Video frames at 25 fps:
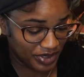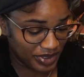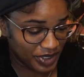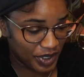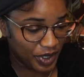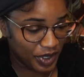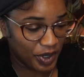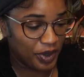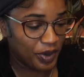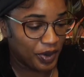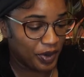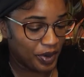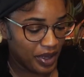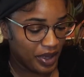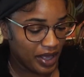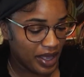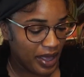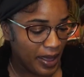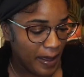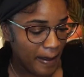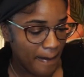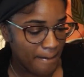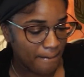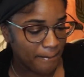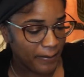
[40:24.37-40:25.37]
So
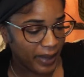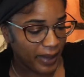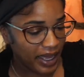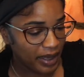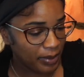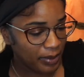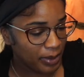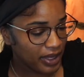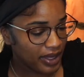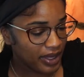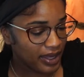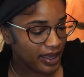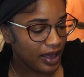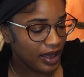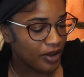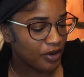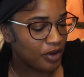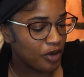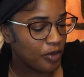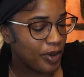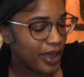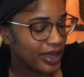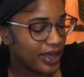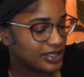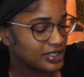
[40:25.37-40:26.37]
maybe I'll go
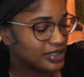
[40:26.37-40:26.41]
back